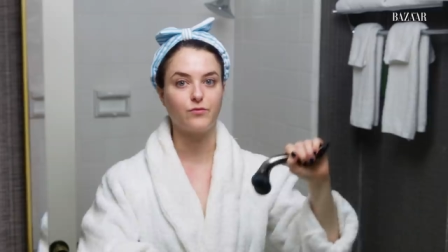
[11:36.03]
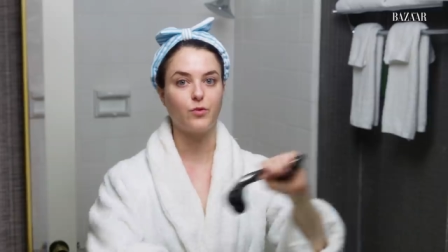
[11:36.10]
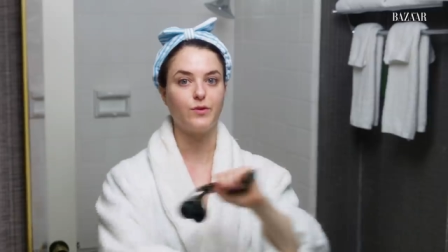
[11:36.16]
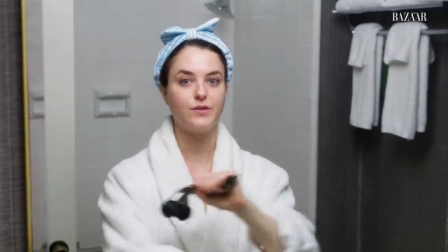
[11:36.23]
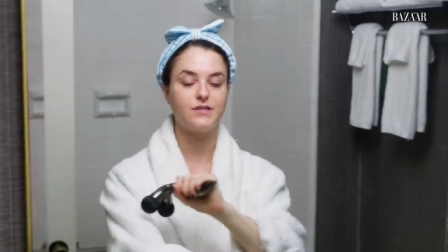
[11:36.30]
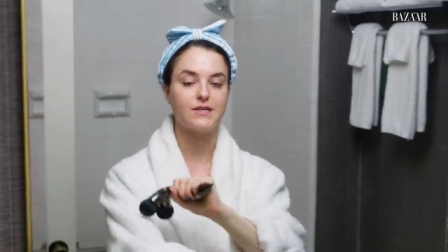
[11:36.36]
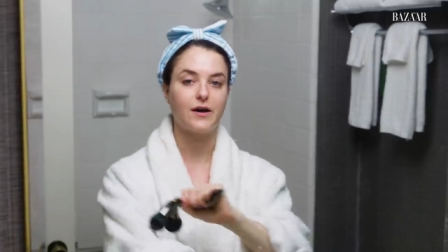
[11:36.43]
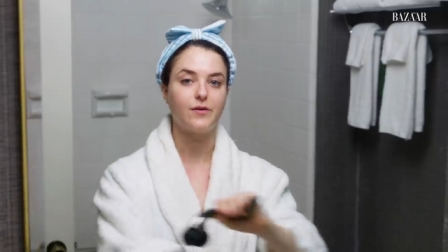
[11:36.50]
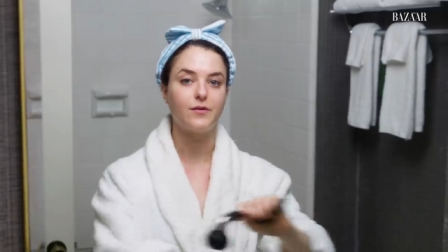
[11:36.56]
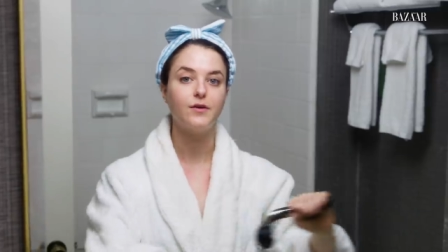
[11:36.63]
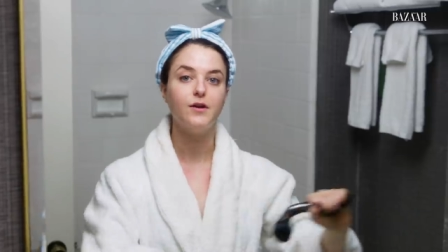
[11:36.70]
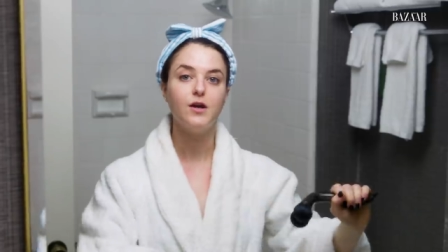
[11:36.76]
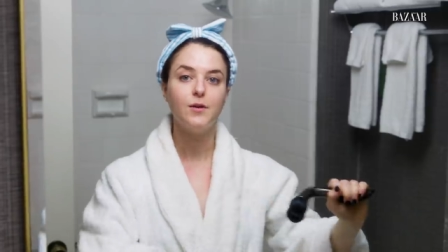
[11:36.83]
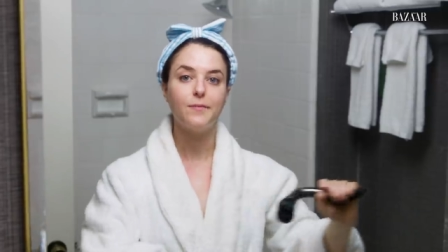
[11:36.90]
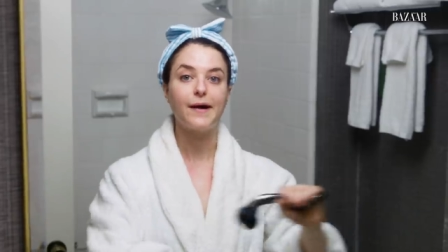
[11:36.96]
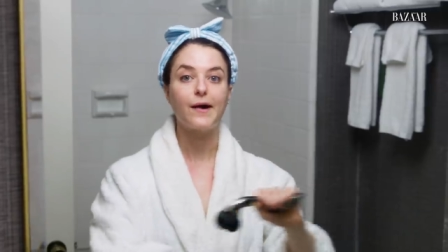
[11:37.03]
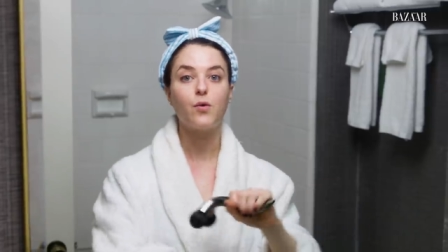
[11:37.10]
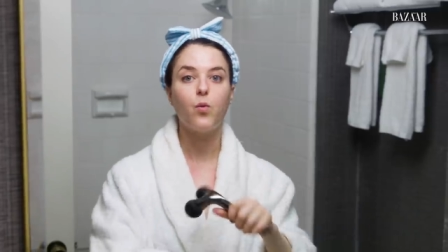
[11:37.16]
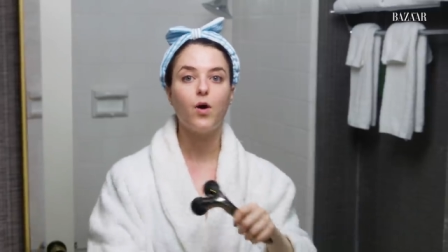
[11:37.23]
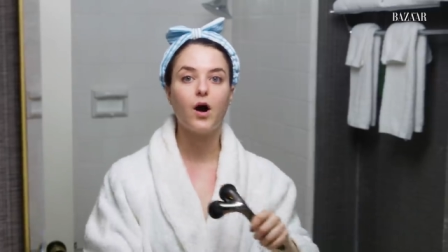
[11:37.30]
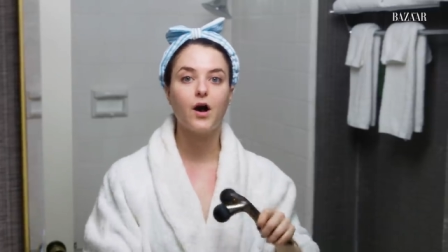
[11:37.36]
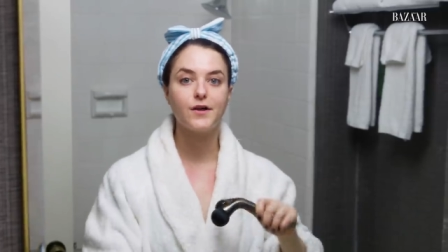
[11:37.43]
roll it down my
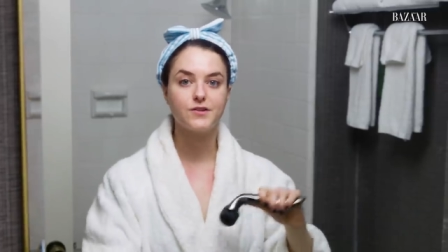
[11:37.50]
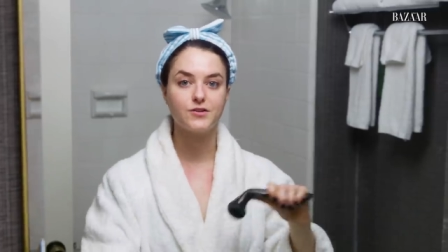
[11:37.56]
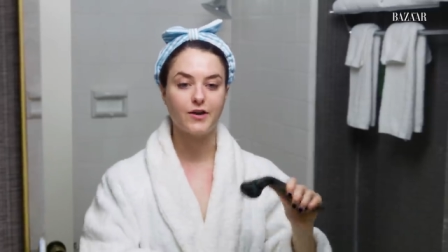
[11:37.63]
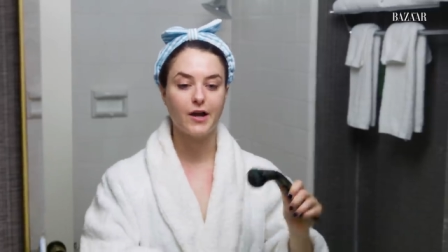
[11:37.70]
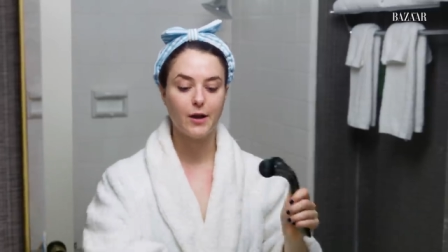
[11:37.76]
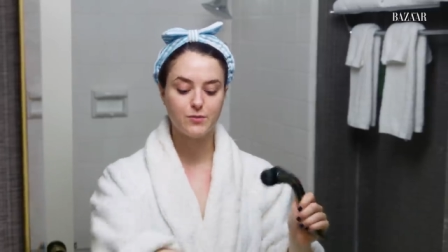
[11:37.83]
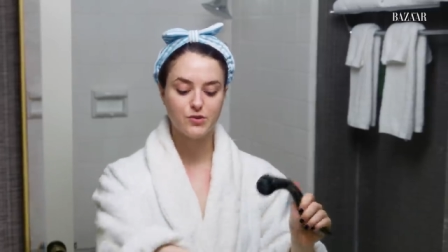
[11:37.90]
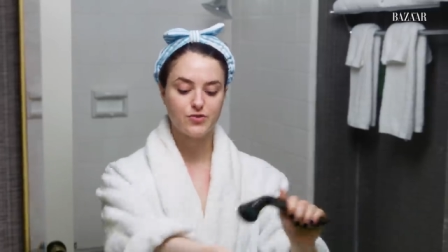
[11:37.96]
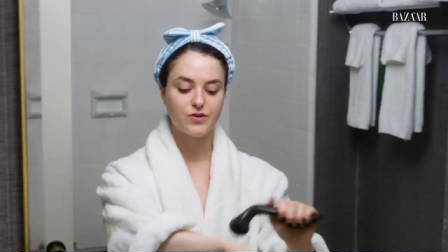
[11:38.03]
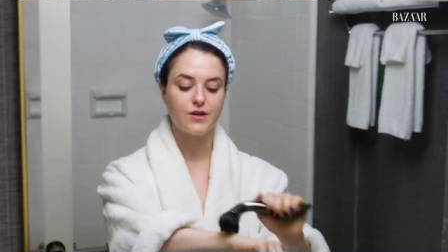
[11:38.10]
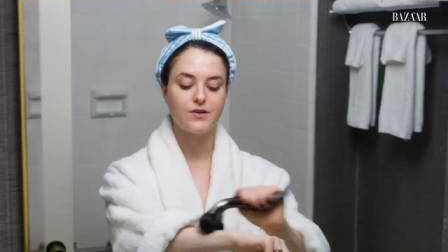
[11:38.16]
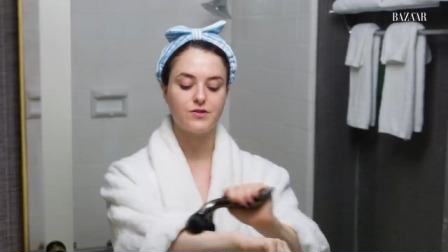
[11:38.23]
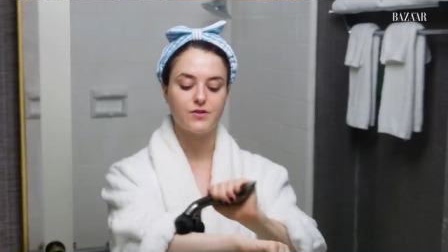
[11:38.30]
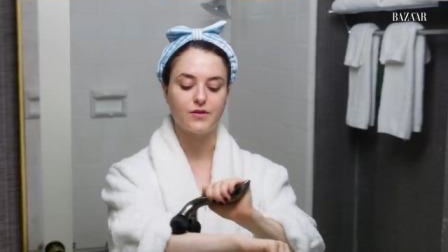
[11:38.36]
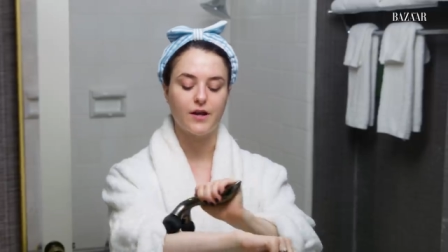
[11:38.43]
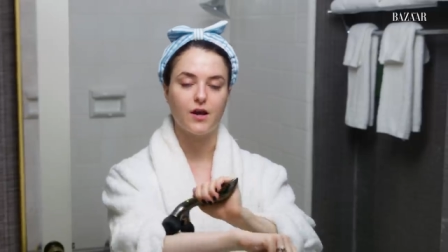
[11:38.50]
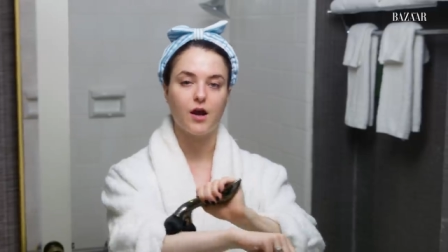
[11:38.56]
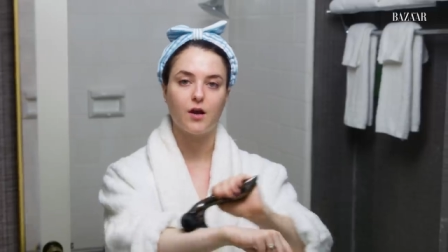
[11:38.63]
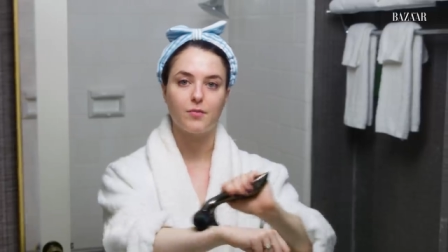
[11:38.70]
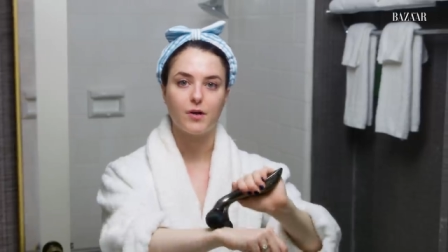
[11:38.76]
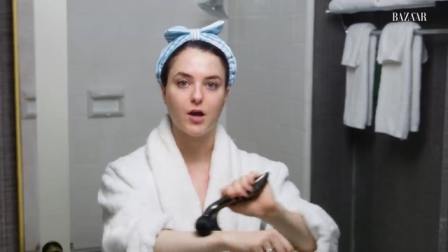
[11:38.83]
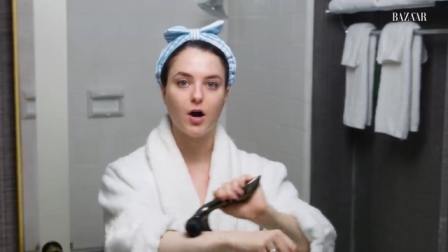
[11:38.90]
quads or hamstrings or like
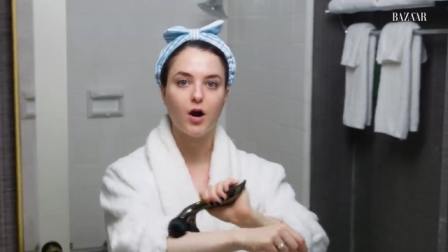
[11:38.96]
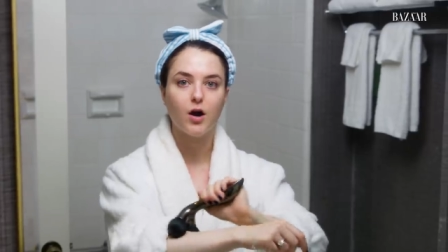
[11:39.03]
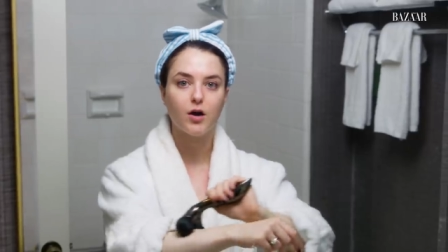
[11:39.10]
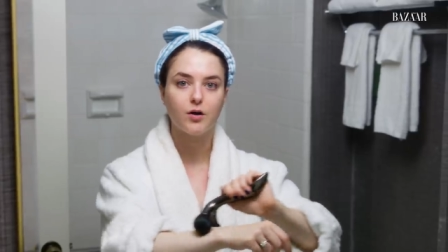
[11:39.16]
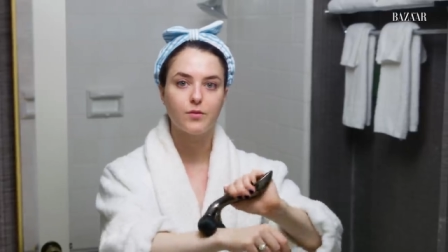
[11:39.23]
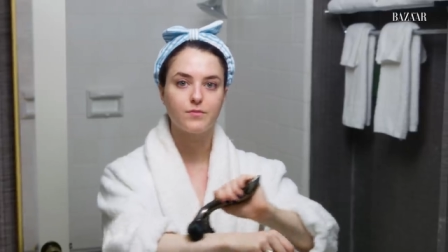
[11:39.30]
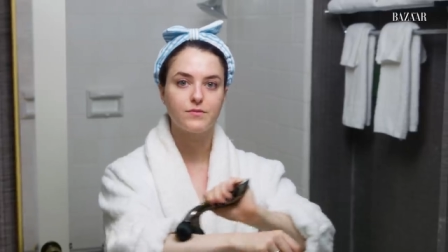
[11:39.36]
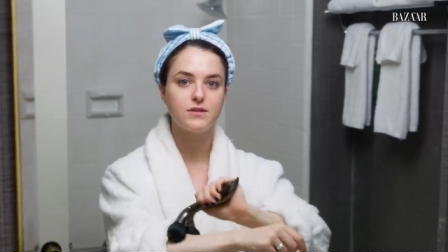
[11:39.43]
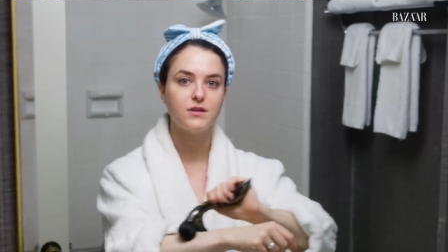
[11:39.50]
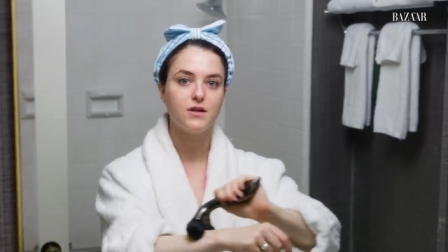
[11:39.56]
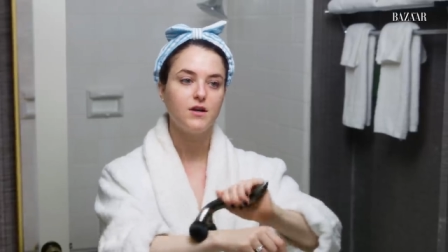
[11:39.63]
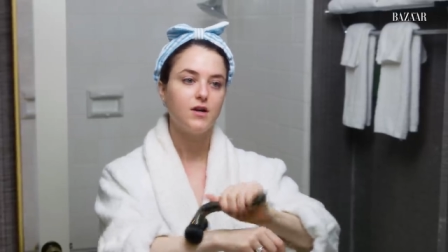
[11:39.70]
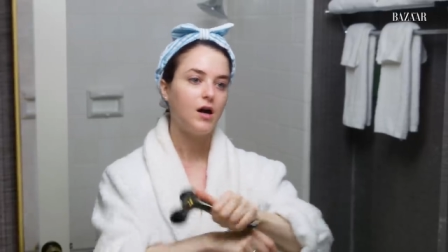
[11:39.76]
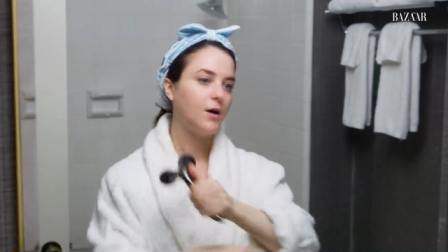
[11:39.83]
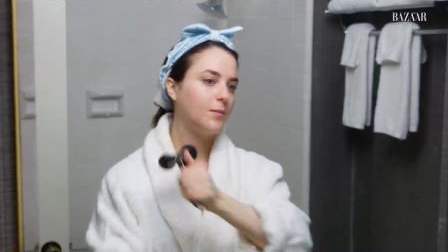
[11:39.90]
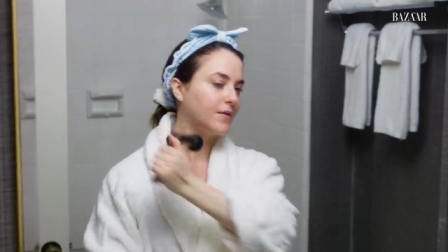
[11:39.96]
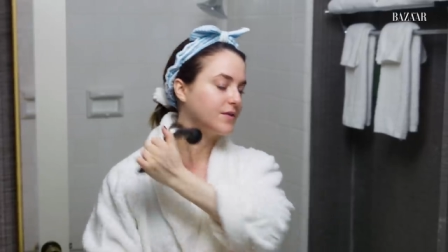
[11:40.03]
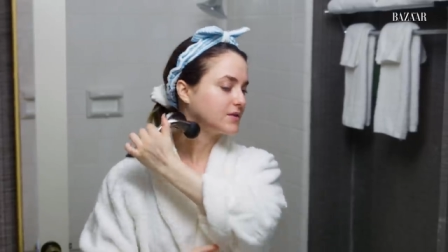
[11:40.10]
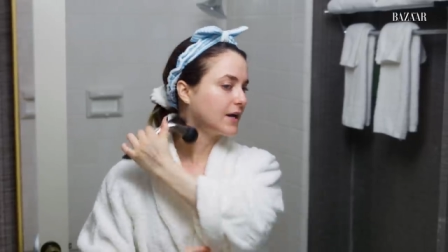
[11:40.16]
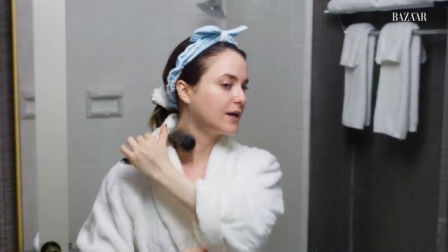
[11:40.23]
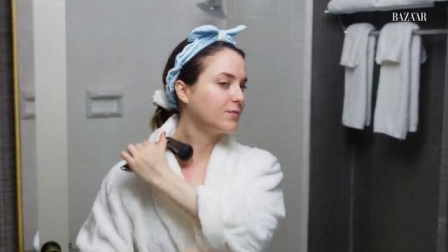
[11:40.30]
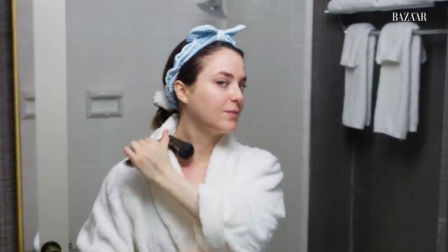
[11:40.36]
on my arms, on the
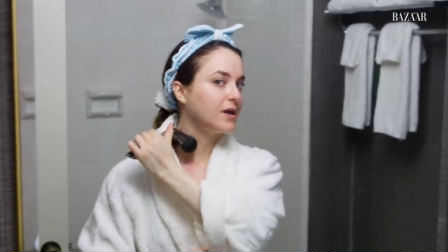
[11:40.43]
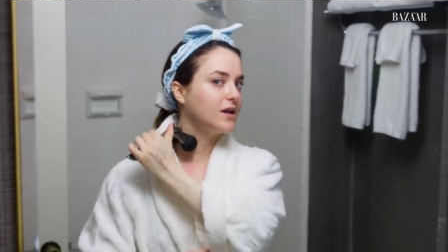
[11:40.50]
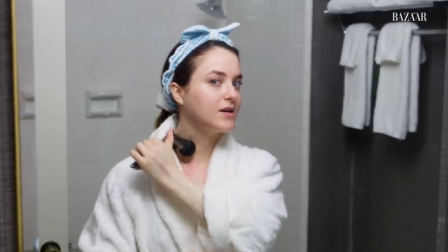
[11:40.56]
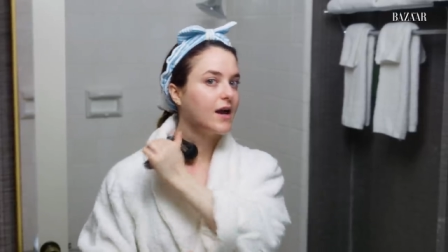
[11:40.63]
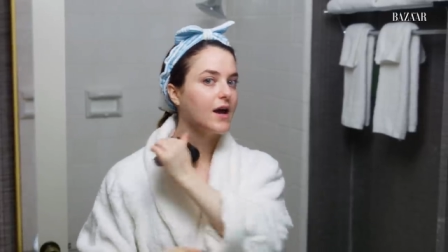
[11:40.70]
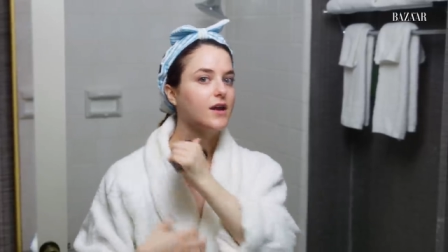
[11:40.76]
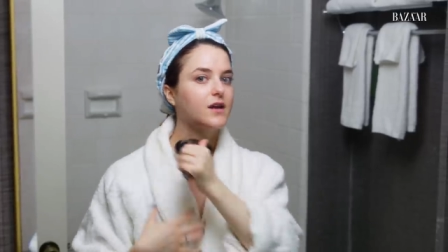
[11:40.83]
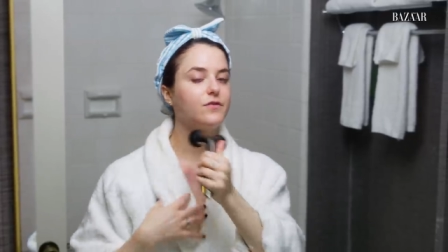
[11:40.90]
side of my neck.